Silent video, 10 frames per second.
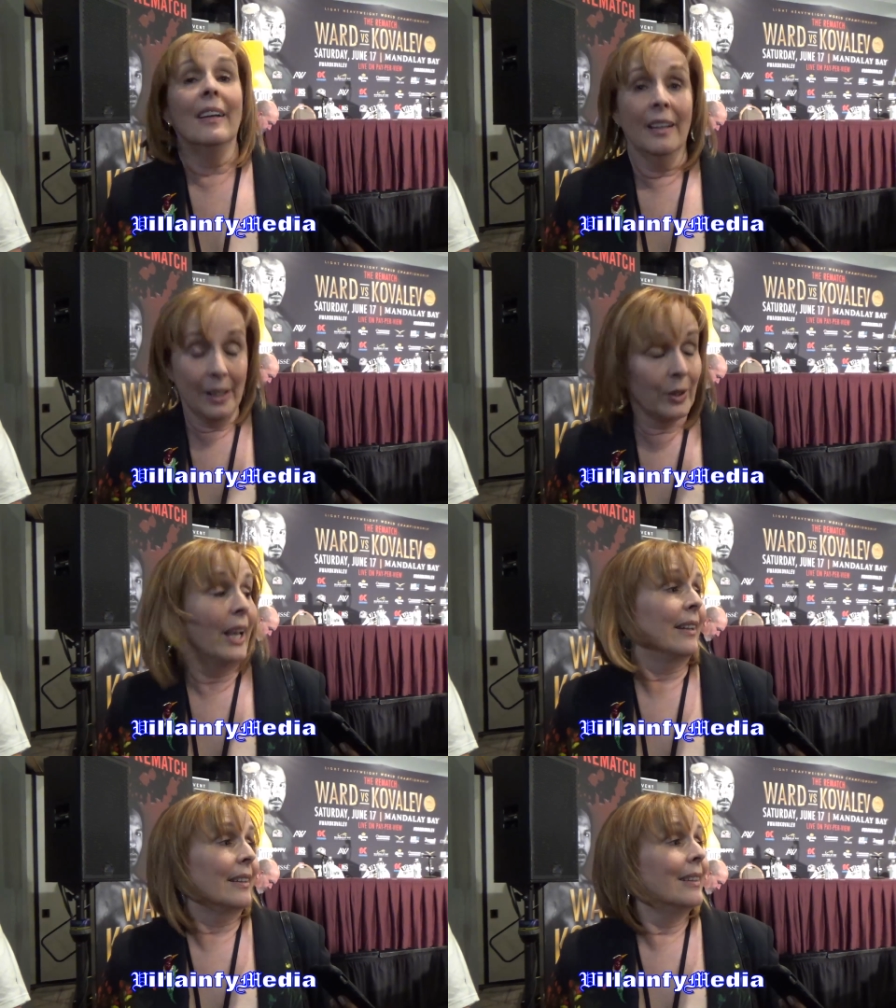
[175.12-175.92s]
He'll
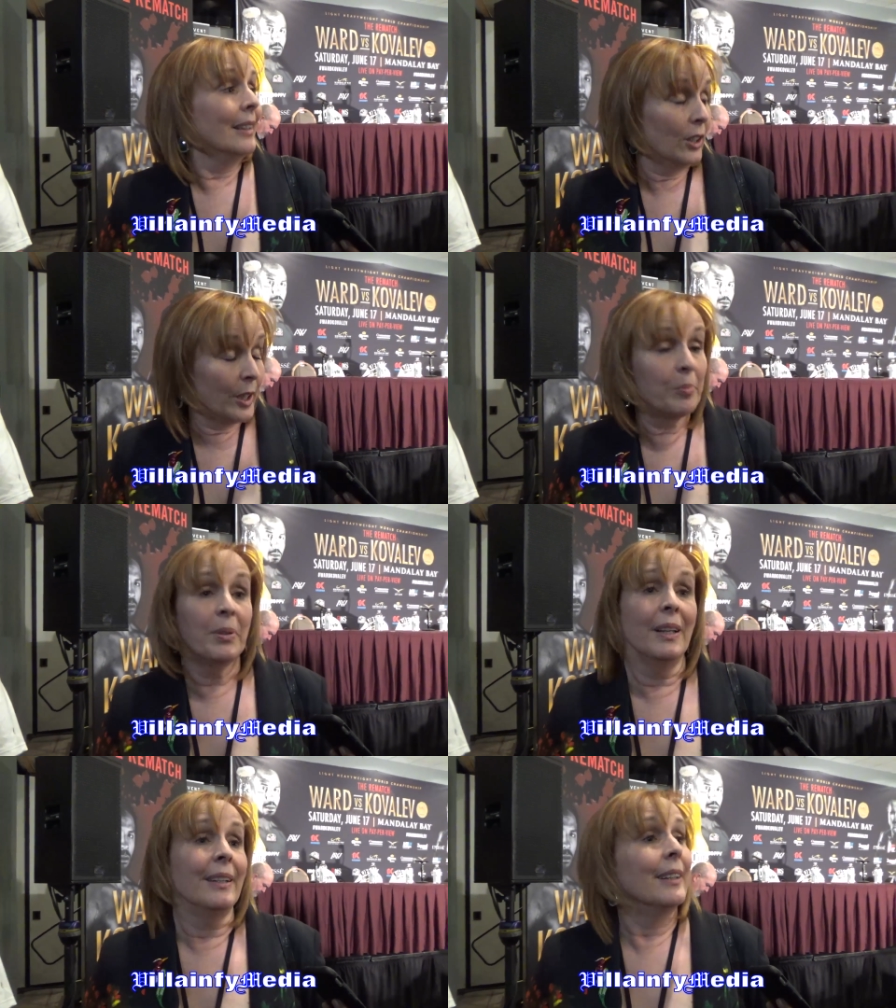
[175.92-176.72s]
get it. He'll get
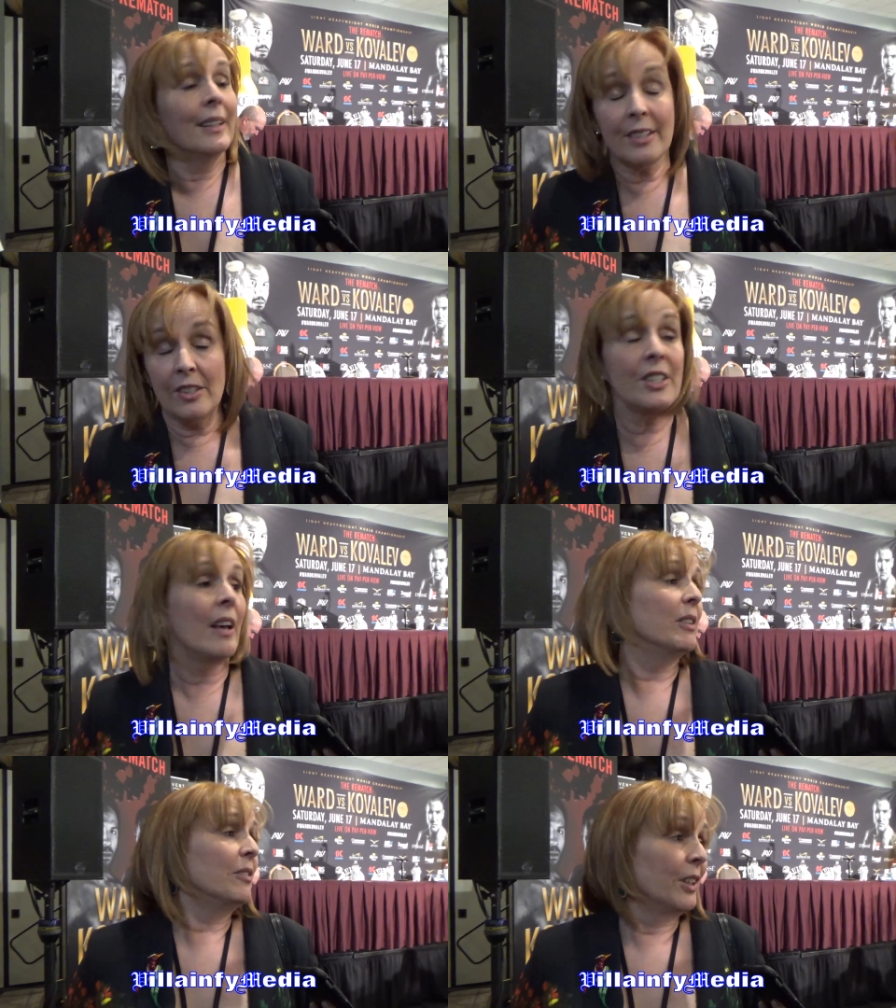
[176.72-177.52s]
plenty. It's in
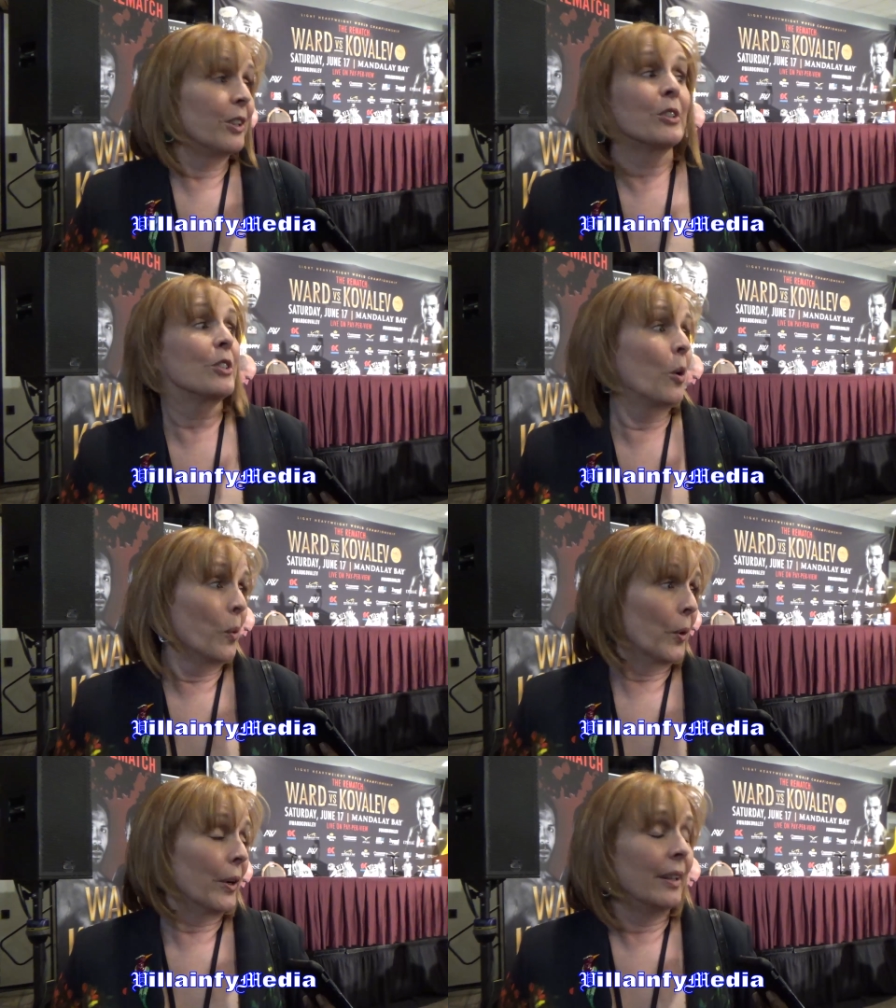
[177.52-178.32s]
seven figures. Don't
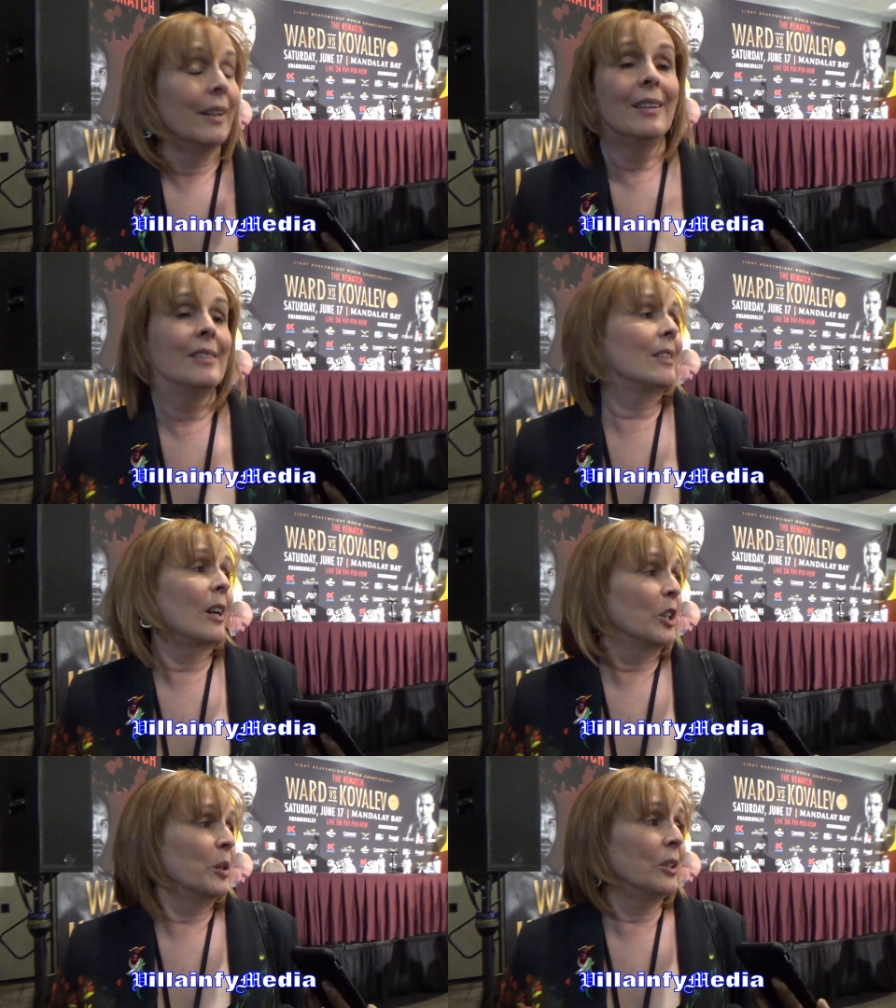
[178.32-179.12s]
worry. He's
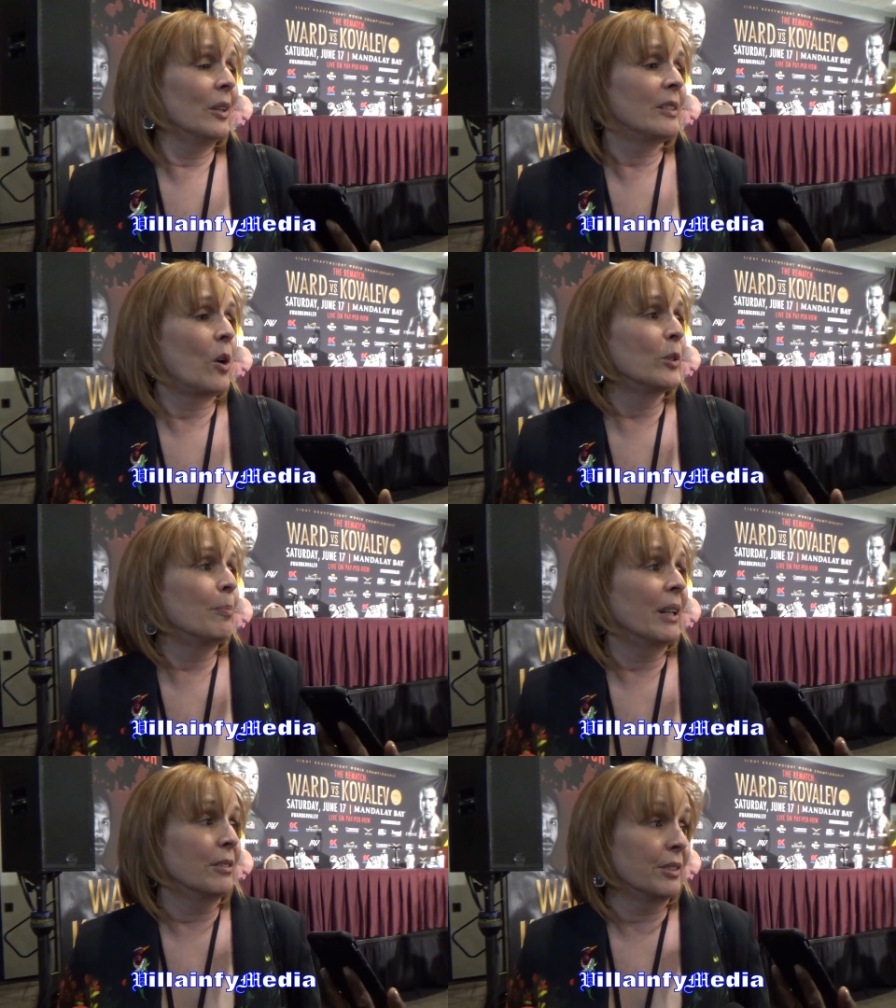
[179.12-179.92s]
not gonna. You don't have to hold a
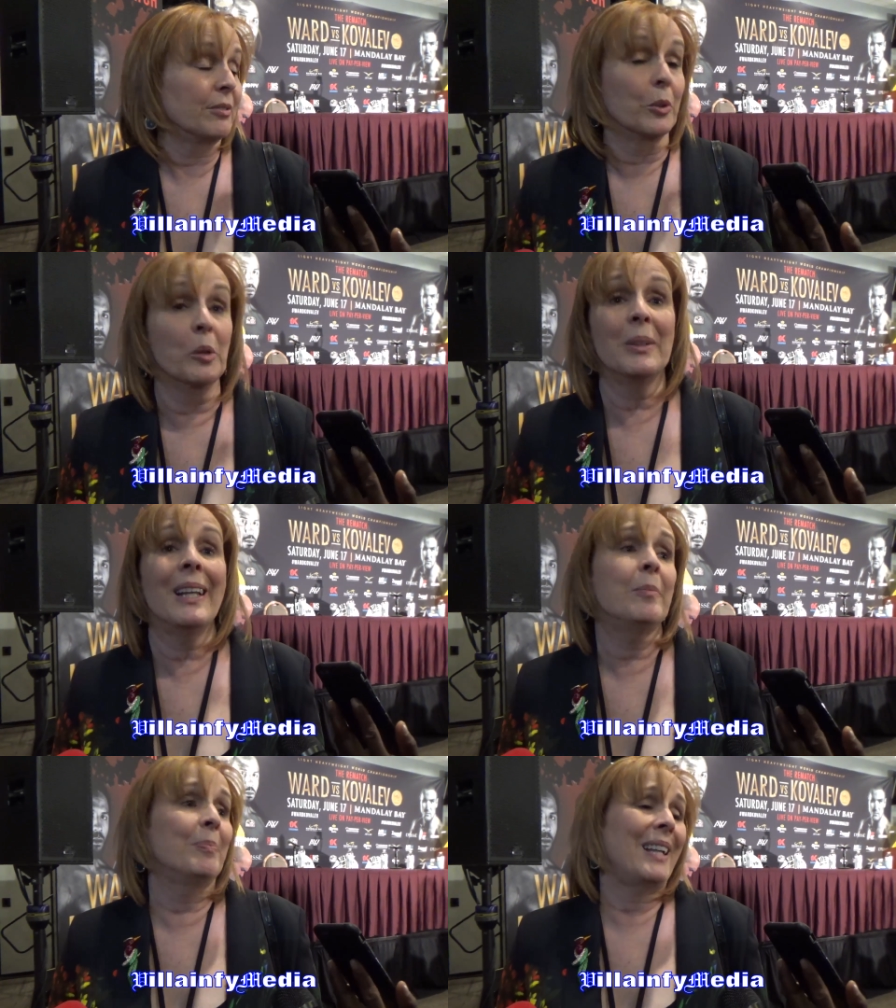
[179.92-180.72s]
benefit for him. But
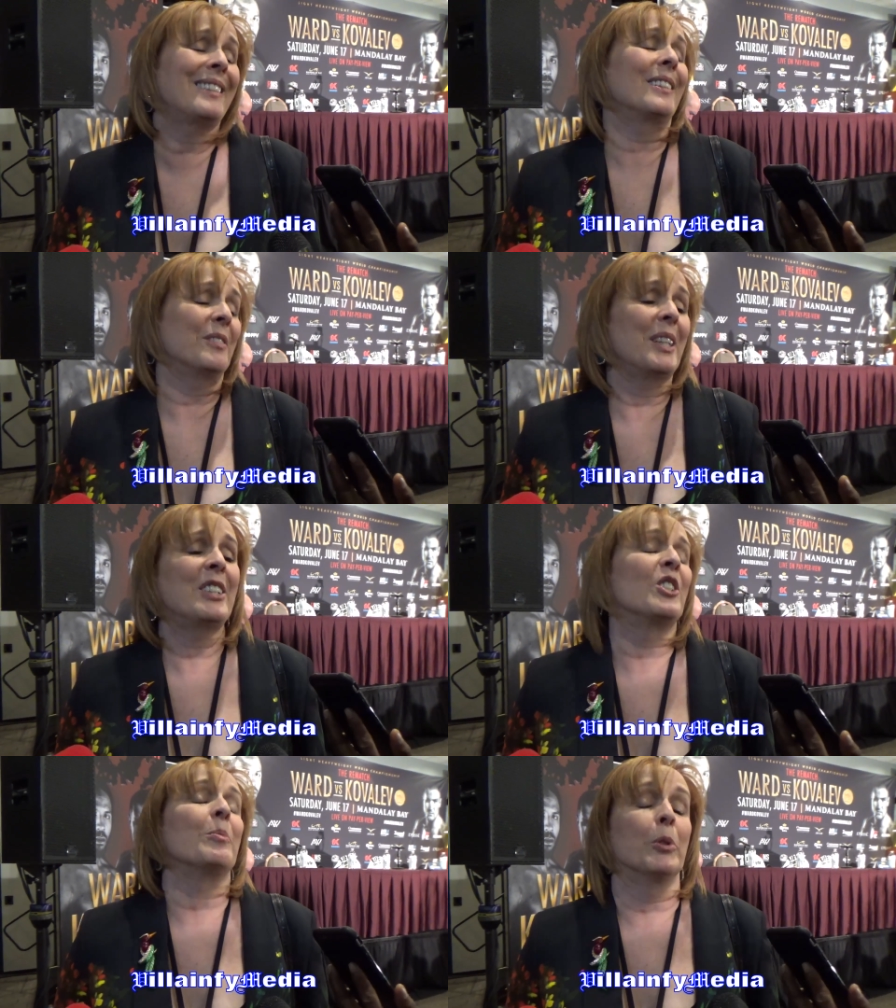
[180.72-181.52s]
that that stuff
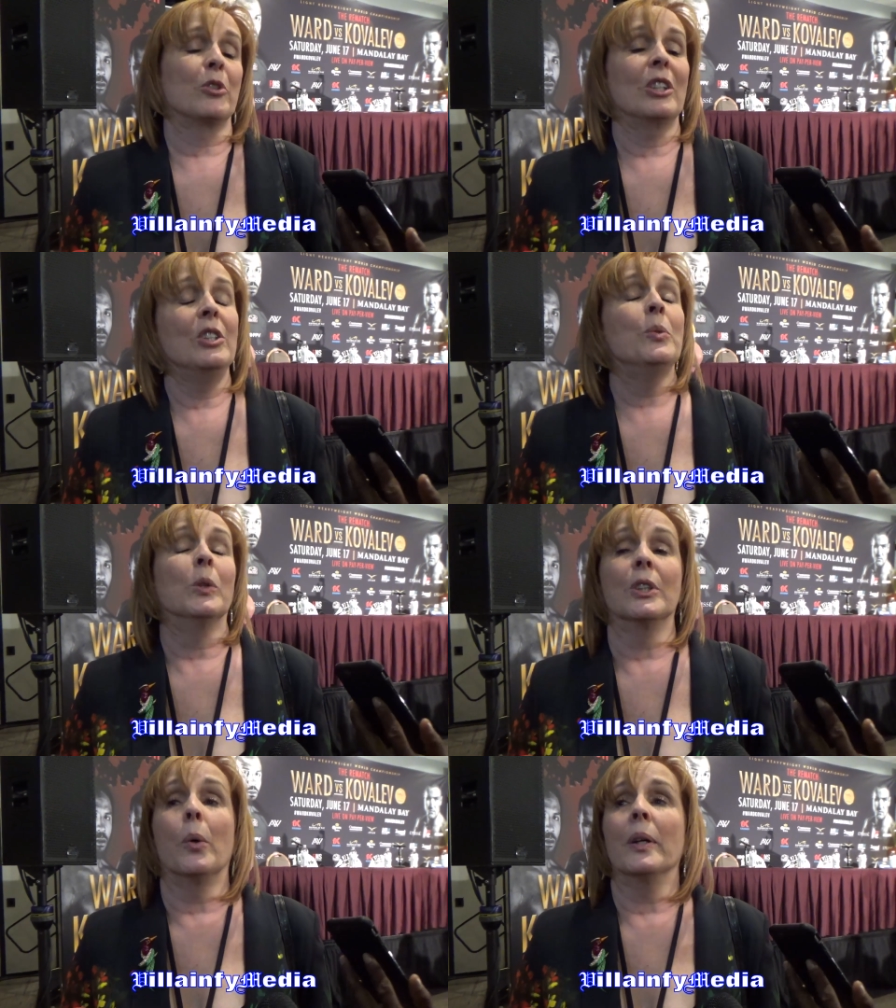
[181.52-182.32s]
that's just bullshit. You
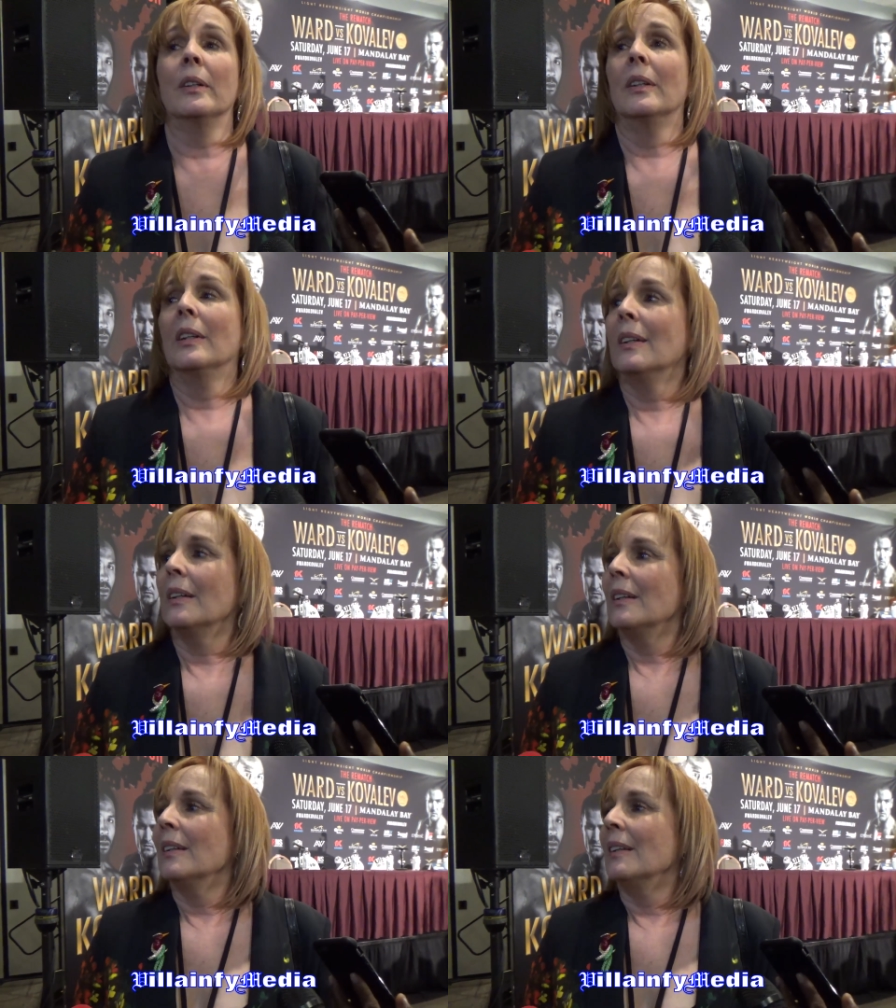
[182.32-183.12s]
will know it
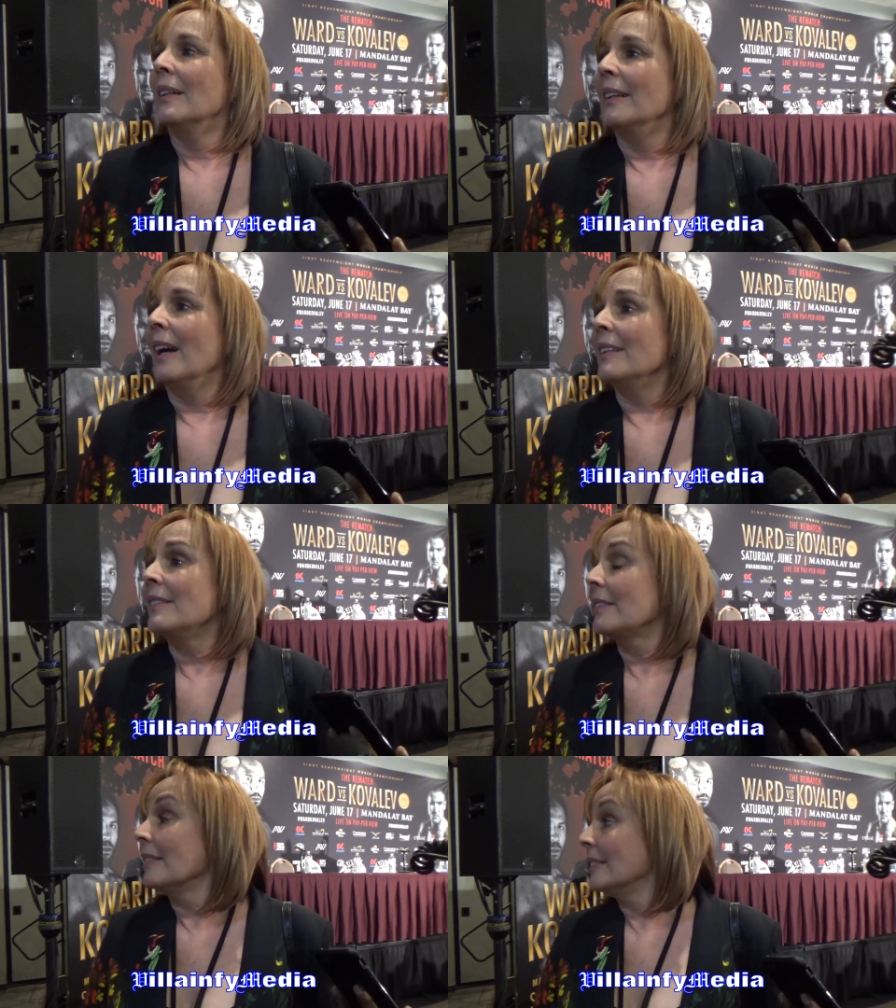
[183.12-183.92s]
the
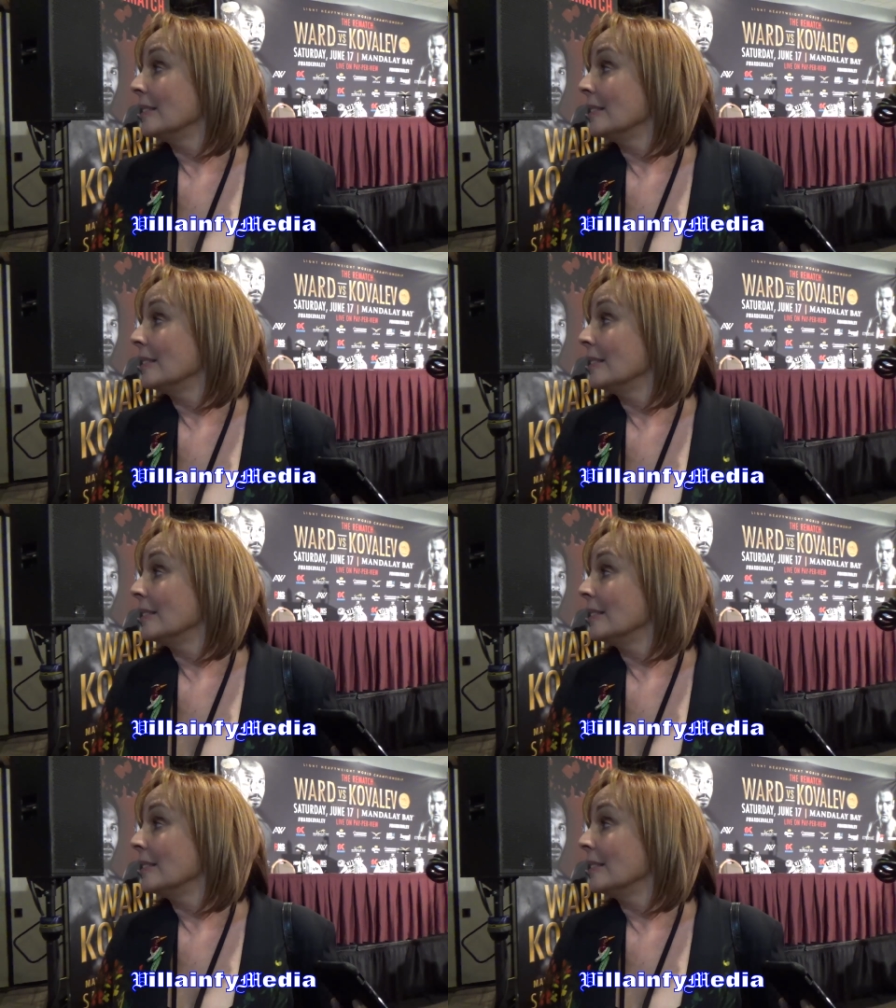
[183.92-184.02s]
yes. idea the